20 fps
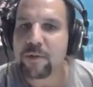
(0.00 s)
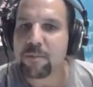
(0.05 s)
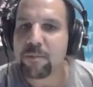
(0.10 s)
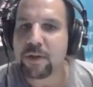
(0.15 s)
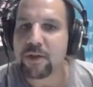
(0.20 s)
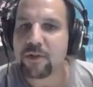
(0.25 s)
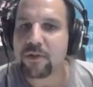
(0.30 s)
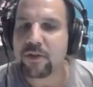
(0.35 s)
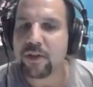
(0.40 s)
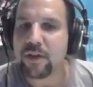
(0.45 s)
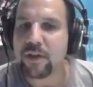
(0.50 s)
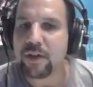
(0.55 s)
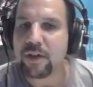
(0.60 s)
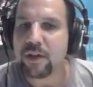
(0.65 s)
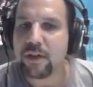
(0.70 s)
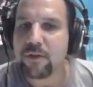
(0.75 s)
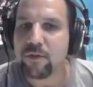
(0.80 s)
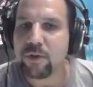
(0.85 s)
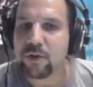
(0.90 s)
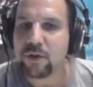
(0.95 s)
But
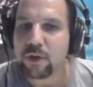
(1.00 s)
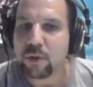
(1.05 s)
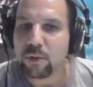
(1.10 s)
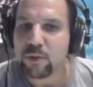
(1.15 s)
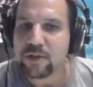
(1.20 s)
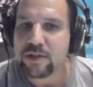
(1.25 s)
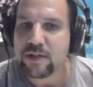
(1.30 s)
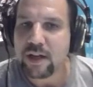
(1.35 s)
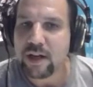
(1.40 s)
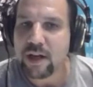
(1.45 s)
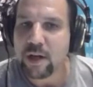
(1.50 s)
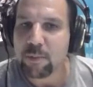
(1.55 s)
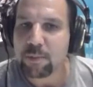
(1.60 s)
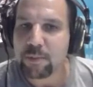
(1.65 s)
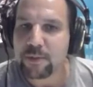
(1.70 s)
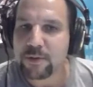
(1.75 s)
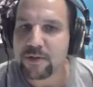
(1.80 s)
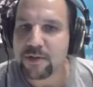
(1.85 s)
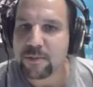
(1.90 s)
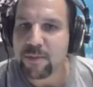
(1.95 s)
if you don't set
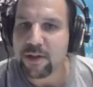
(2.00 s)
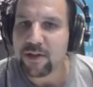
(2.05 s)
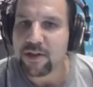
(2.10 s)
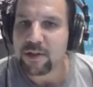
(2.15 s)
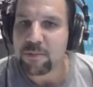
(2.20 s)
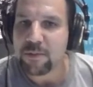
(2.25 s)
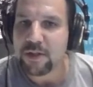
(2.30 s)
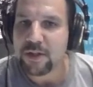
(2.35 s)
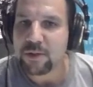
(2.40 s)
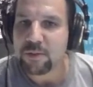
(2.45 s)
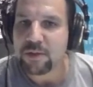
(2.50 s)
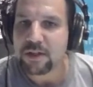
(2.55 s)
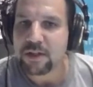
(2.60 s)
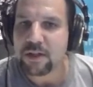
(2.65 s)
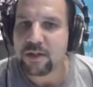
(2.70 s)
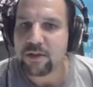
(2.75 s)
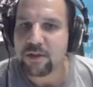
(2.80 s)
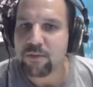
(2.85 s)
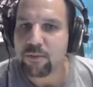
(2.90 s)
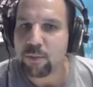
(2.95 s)
up Semantic
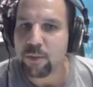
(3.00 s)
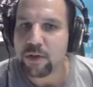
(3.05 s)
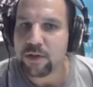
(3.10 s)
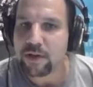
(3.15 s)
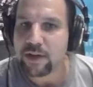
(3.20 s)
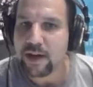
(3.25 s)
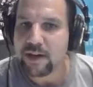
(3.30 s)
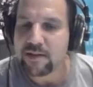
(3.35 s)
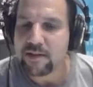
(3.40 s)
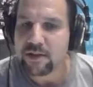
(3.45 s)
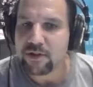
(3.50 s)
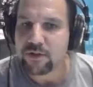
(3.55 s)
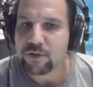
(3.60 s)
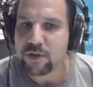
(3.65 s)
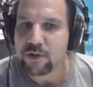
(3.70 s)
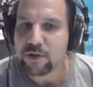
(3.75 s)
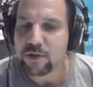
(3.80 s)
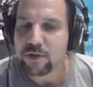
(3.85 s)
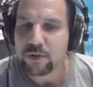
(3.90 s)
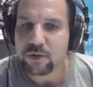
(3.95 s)
MediaWiki with
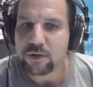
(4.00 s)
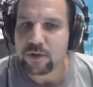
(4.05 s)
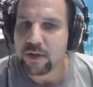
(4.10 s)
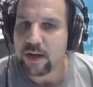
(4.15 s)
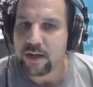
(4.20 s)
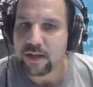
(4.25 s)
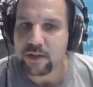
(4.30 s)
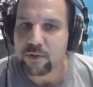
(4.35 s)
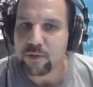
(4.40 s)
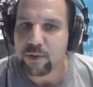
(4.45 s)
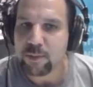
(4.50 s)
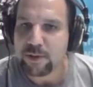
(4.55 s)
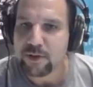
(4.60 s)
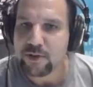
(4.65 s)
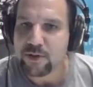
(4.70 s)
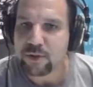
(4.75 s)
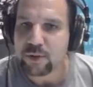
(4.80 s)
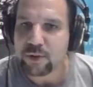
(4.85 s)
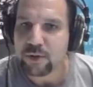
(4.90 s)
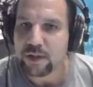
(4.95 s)
Elasticsearch or any triple
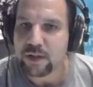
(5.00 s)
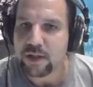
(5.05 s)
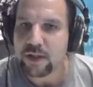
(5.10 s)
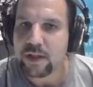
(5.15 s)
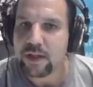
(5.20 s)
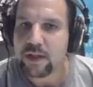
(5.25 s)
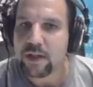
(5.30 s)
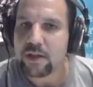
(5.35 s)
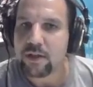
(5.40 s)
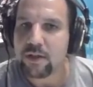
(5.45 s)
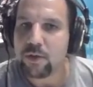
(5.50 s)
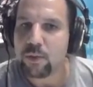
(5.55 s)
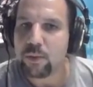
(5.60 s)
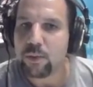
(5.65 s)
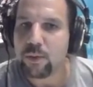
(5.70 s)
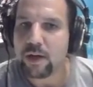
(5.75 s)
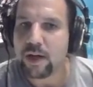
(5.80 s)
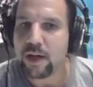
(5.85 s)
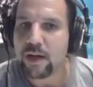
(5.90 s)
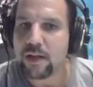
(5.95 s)
store, you
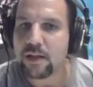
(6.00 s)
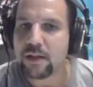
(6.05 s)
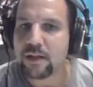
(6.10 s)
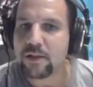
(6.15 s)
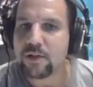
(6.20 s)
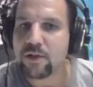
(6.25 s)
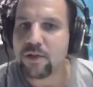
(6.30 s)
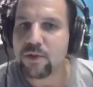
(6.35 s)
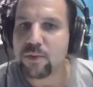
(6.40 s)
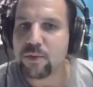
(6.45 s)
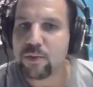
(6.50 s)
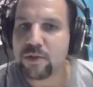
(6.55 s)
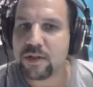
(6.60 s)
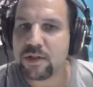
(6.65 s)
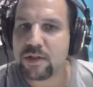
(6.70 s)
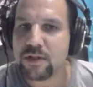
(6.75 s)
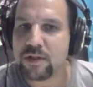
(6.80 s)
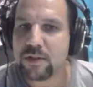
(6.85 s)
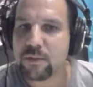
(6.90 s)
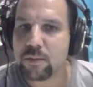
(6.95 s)
will use
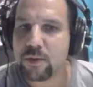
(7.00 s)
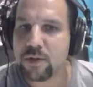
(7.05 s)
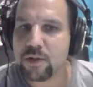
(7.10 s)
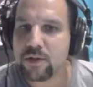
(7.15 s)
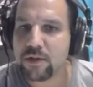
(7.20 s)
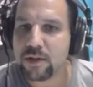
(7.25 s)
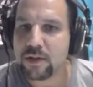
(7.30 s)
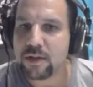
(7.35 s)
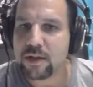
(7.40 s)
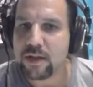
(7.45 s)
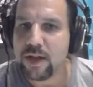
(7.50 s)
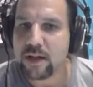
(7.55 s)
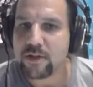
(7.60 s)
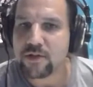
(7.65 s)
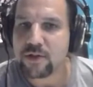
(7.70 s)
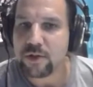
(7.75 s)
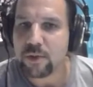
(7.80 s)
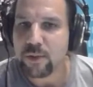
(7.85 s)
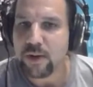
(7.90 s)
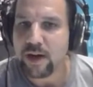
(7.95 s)
it with the
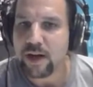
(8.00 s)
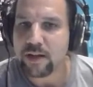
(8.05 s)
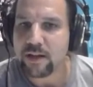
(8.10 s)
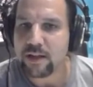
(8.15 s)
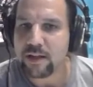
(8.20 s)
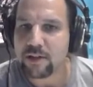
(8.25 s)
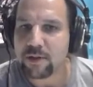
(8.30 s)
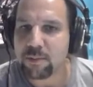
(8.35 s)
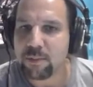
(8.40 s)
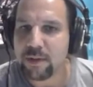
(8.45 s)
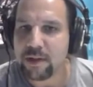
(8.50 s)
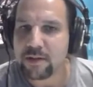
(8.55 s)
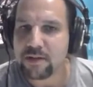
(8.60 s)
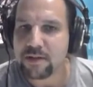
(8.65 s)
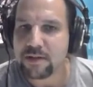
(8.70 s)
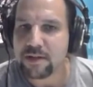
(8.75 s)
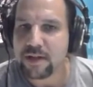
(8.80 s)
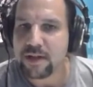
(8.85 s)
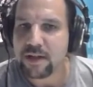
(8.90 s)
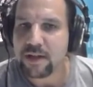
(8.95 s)
SQL database.
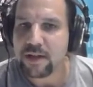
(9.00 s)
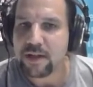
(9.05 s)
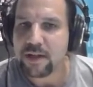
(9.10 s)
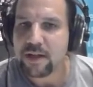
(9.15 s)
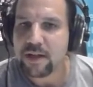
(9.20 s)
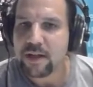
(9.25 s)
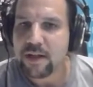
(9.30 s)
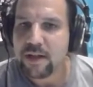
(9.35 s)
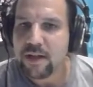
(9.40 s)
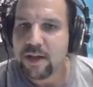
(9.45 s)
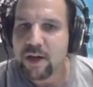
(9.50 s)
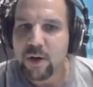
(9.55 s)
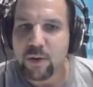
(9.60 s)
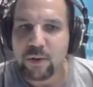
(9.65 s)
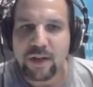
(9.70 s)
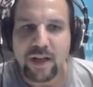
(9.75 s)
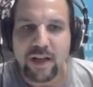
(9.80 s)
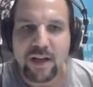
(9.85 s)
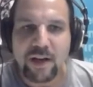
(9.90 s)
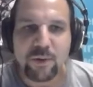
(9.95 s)

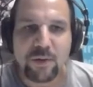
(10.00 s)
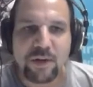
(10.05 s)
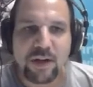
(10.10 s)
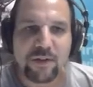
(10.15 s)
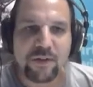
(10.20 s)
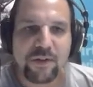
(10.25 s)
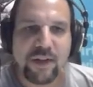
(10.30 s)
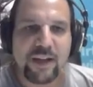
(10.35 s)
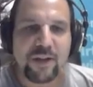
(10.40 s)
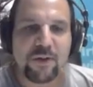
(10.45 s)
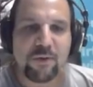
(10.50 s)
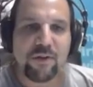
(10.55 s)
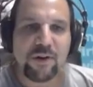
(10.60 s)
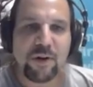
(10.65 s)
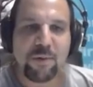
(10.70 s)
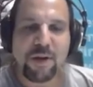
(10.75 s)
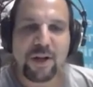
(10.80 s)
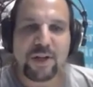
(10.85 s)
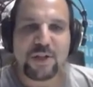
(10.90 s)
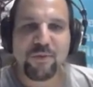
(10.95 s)
Okay, Luca, thank you
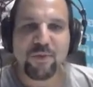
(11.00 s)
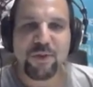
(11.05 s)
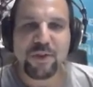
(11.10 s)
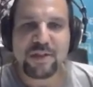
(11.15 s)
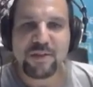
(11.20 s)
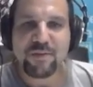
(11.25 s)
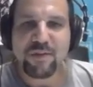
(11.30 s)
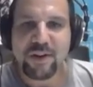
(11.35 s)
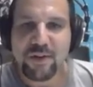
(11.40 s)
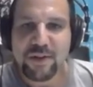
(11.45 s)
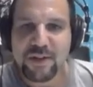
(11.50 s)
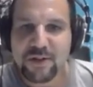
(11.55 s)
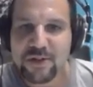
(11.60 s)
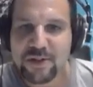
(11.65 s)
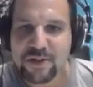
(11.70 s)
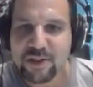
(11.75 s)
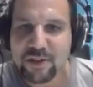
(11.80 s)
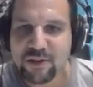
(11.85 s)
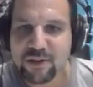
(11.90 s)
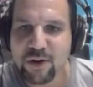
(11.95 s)
very much for this very
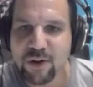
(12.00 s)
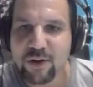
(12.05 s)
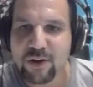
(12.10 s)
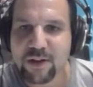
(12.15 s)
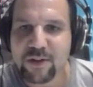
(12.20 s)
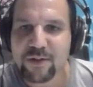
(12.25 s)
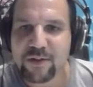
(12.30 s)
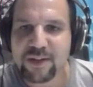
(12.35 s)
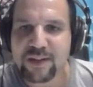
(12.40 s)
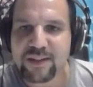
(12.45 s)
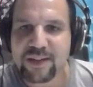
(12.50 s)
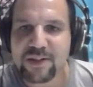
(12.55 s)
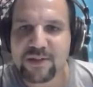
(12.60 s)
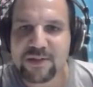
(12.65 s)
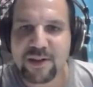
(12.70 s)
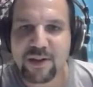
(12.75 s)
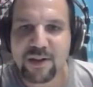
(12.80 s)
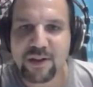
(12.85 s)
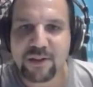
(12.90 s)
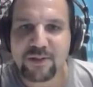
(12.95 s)
interesting talk. I think
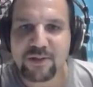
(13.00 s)
there's a lot.